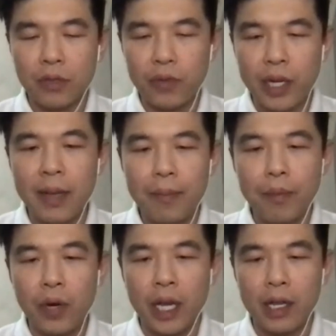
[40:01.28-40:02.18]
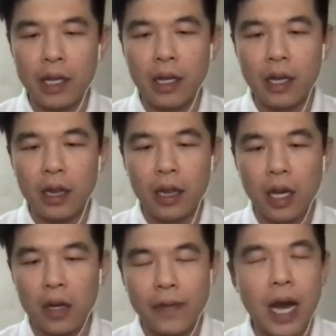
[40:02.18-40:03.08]
really putting a
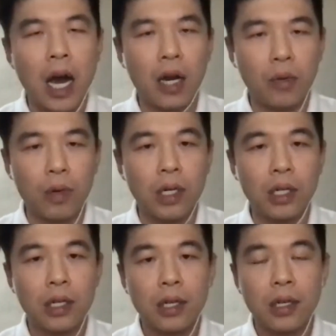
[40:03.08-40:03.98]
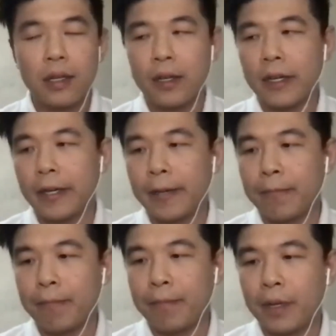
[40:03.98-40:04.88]
lot of hard work
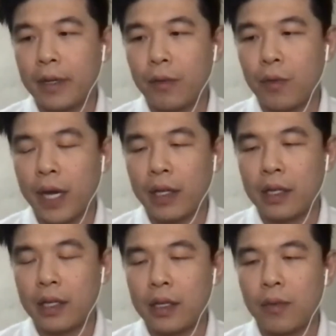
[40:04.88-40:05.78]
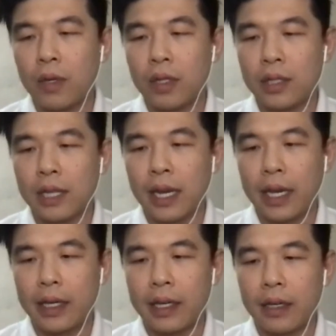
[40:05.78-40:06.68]
when he was
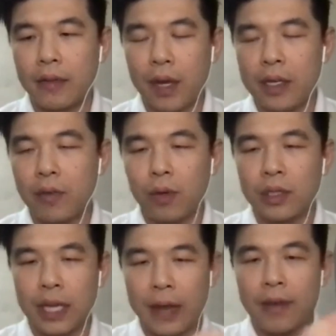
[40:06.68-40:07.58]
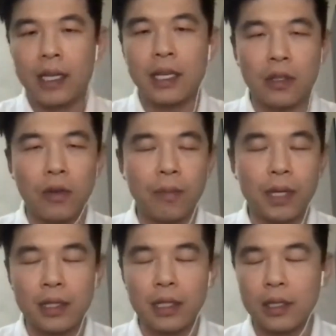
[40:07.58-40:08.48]
having his own
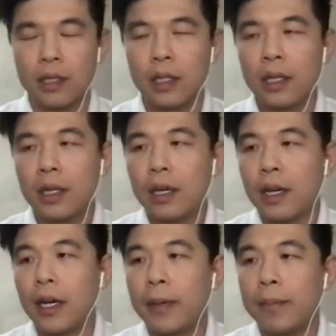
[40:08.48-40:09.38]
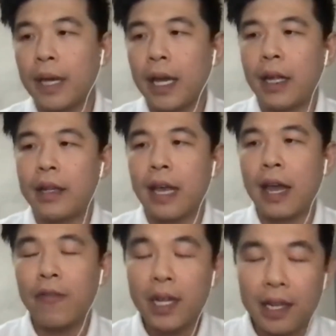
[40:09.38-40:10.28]
business, and
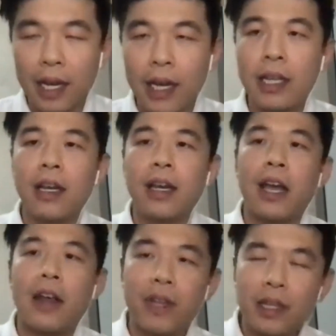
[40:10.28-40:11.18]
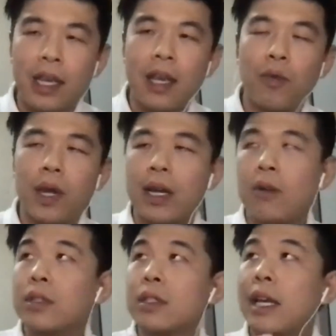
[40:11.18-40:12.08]
every night, every day when I
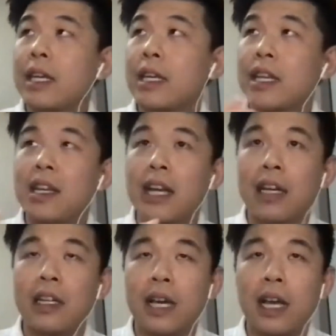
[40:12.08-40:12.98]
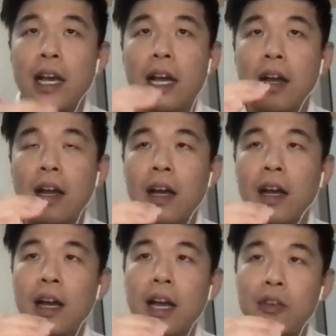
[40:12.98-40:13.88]
was like kindergarten,
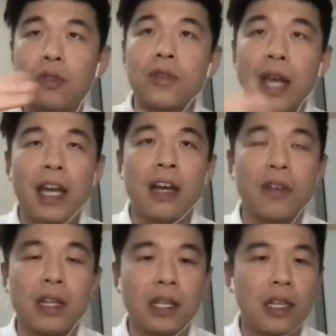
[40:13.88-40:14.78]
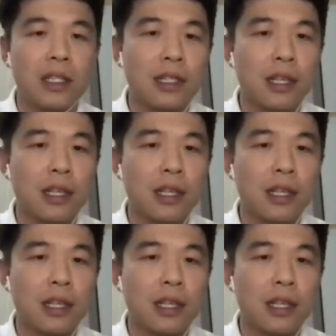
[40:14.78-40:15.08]
I used to hang out in his